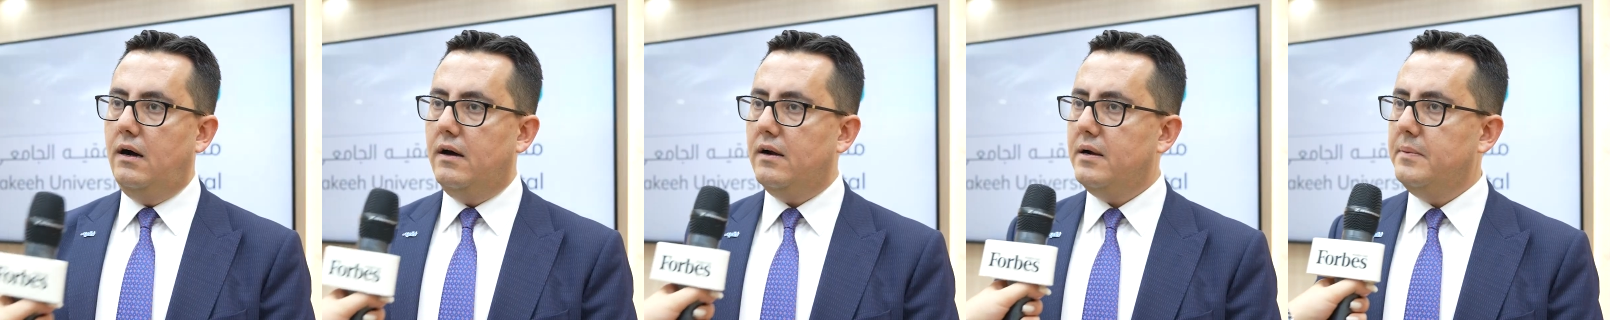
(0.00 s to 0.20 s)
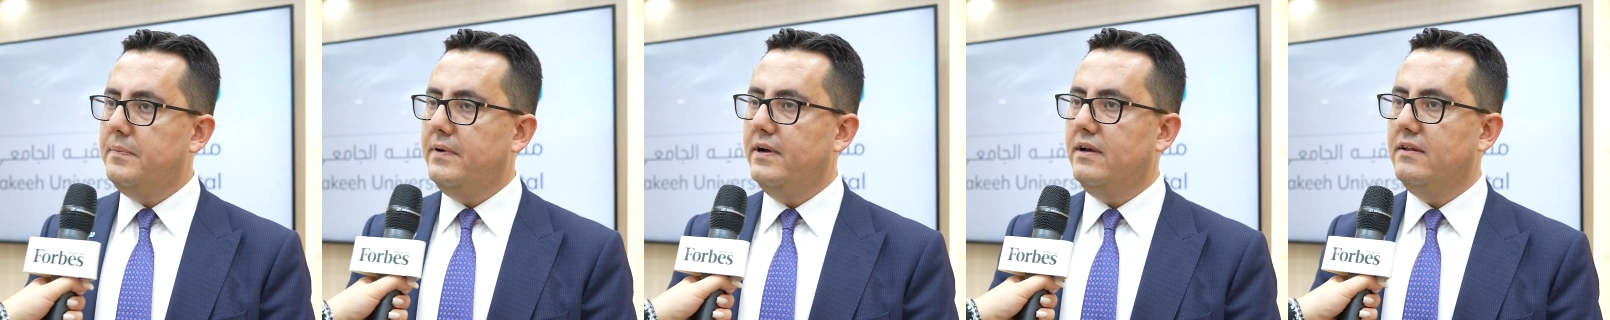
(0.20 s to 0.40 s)

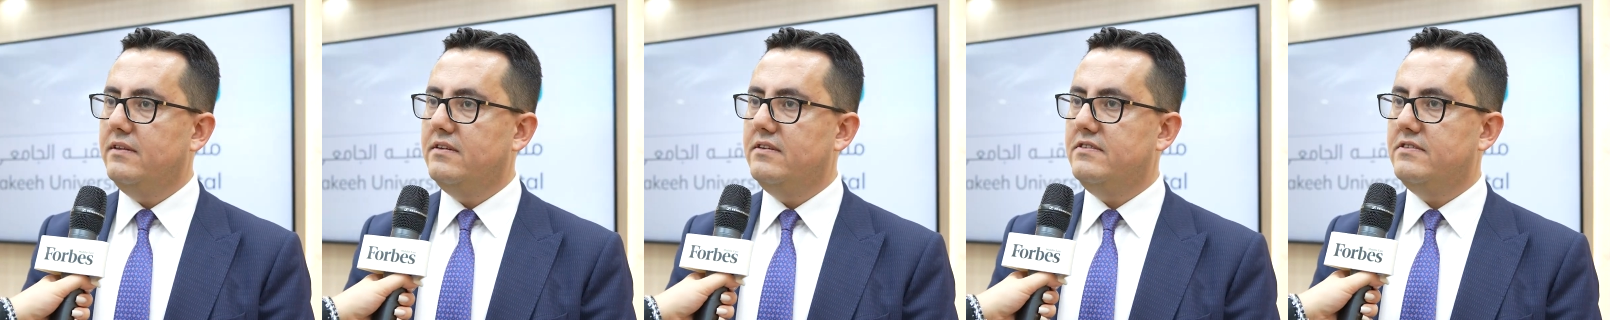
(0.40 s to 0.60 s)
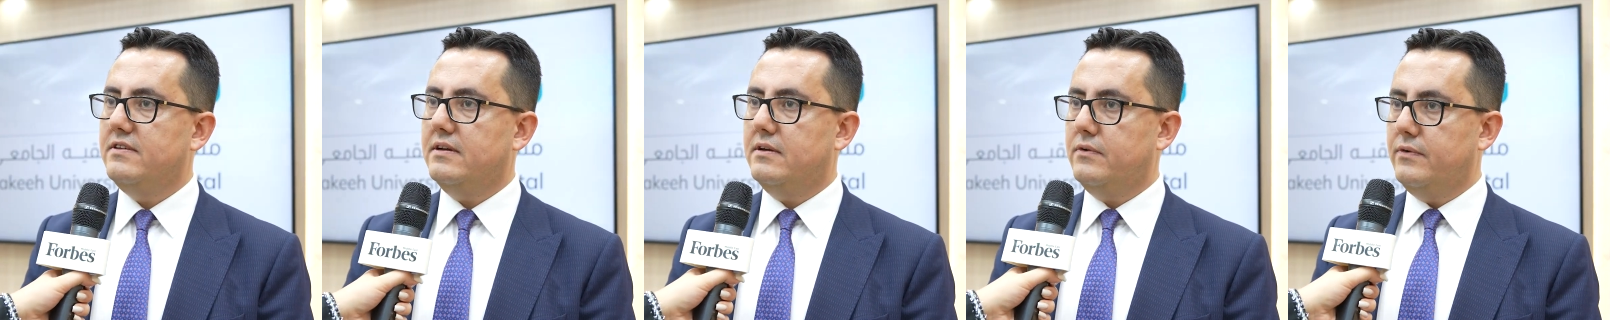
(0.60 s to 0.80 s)
Arab Health
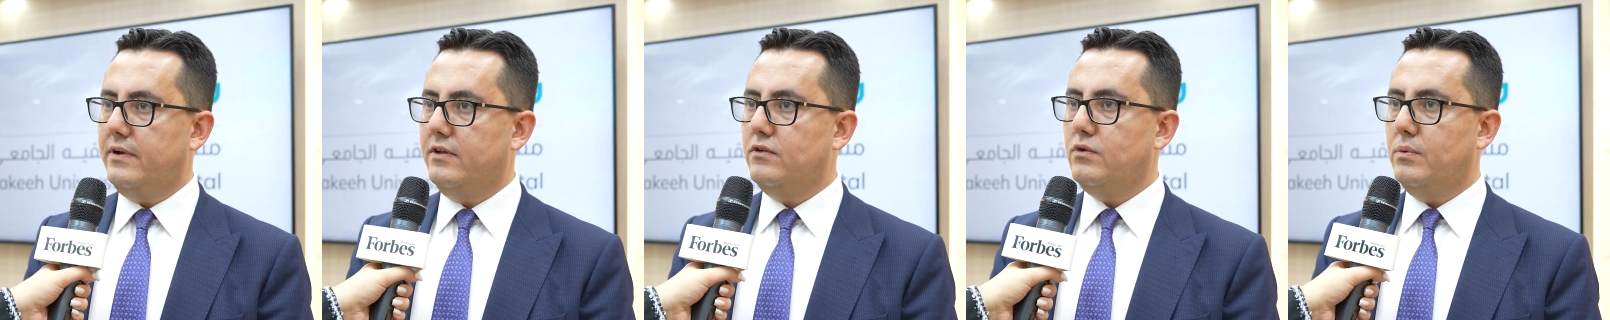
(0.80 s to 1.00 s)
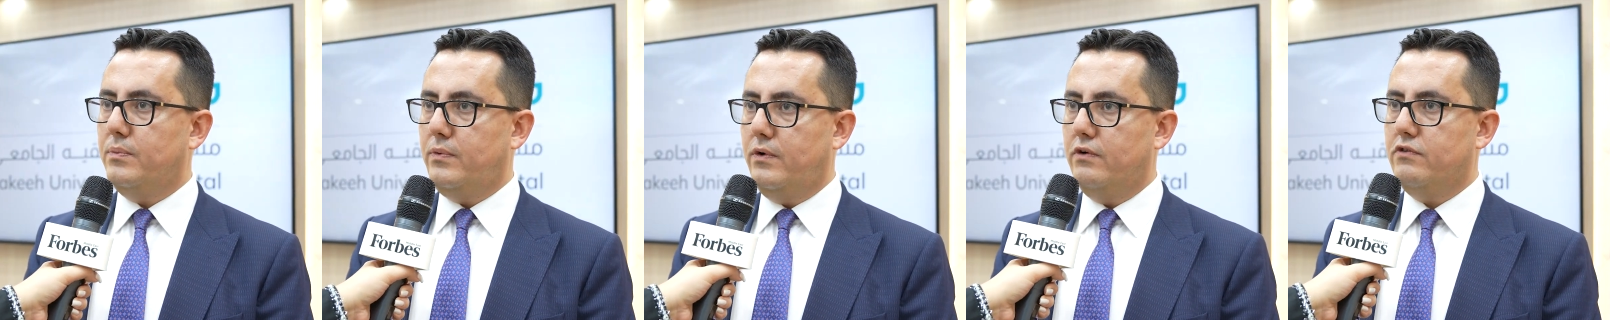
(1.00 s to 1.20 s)
is a
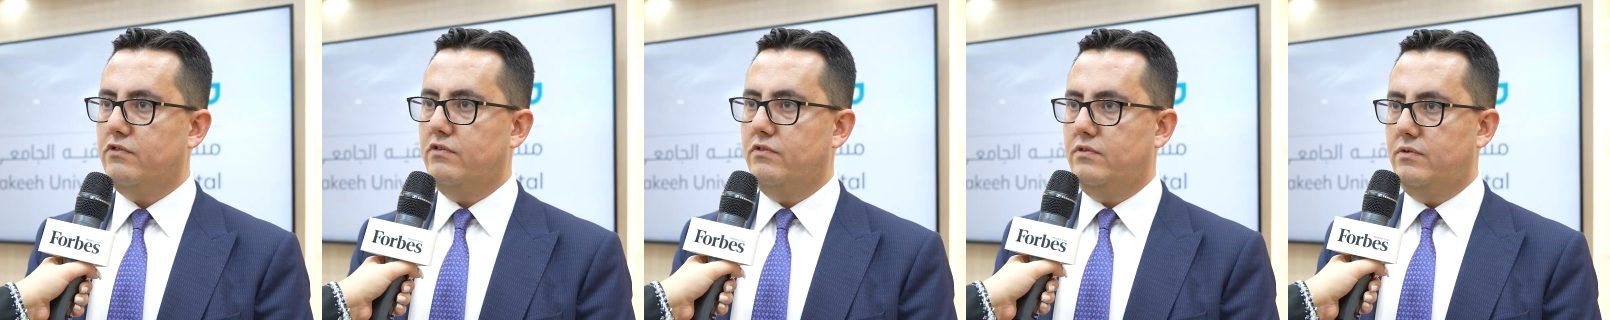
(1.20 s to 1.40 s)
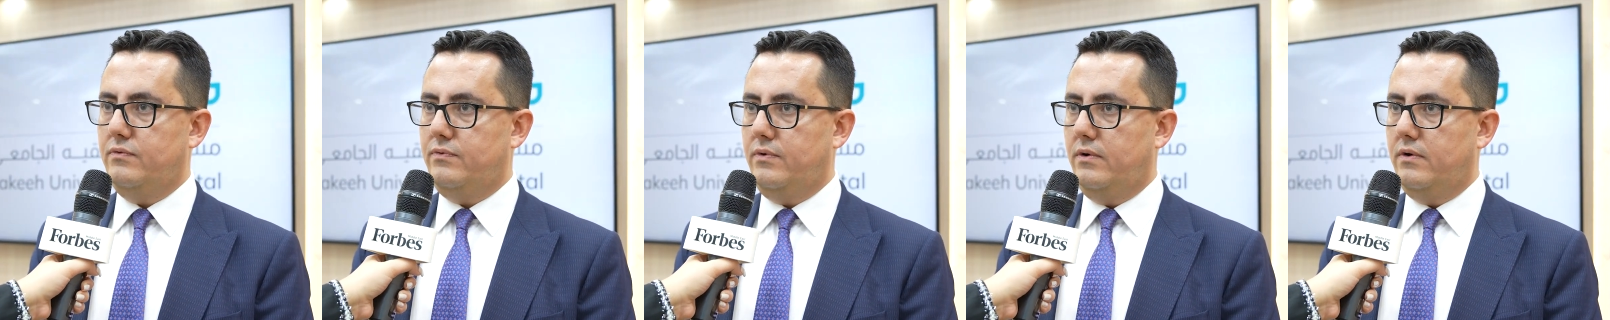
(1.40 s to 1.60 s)
great
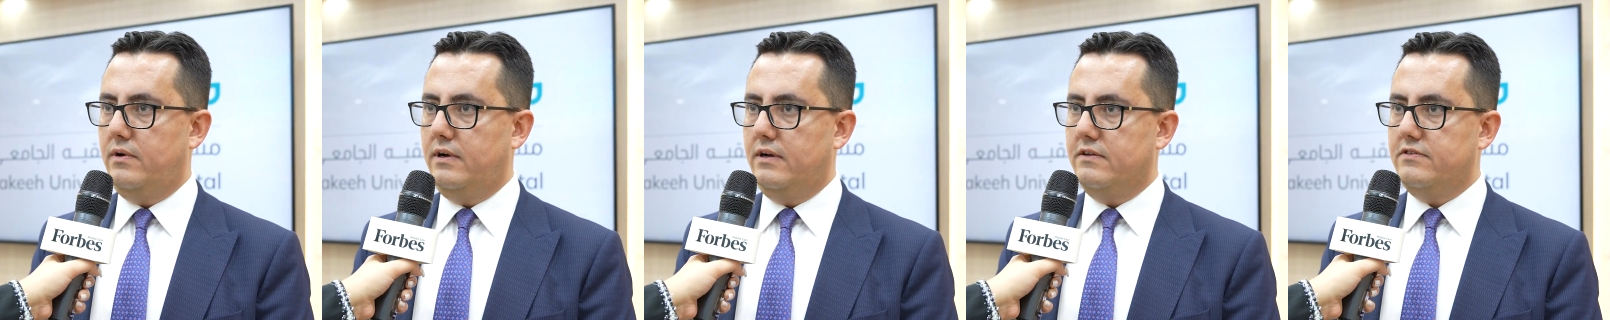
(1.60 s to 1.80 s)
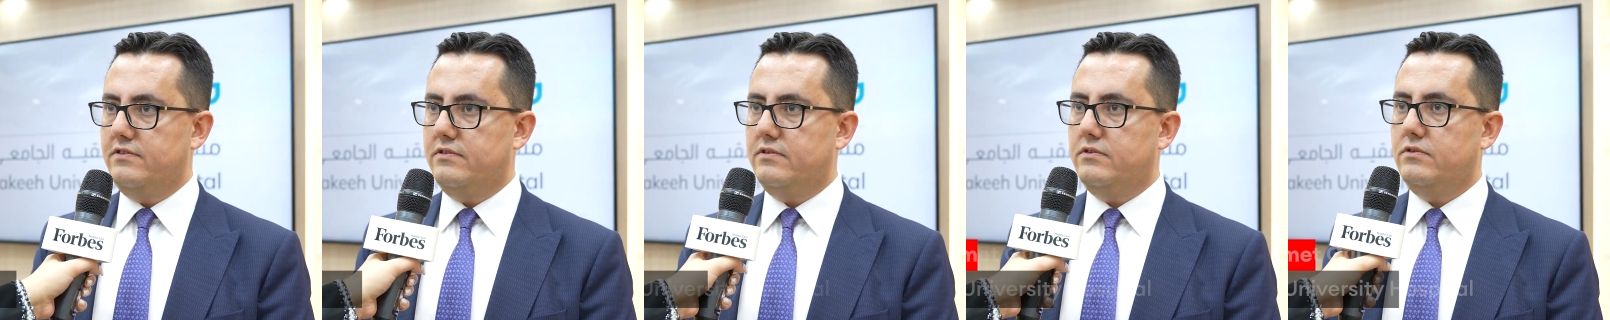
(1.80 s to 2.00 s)
opportunity for
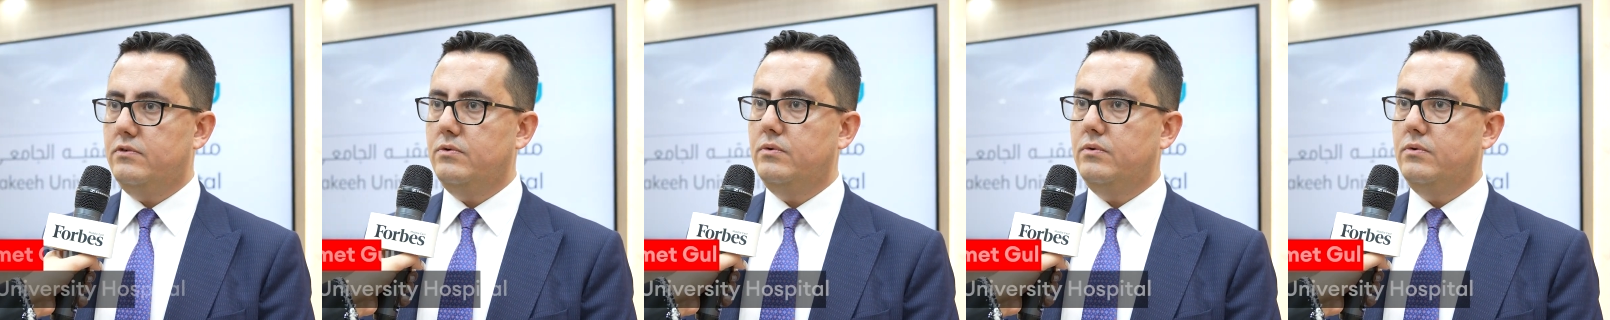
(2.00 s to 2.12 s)
us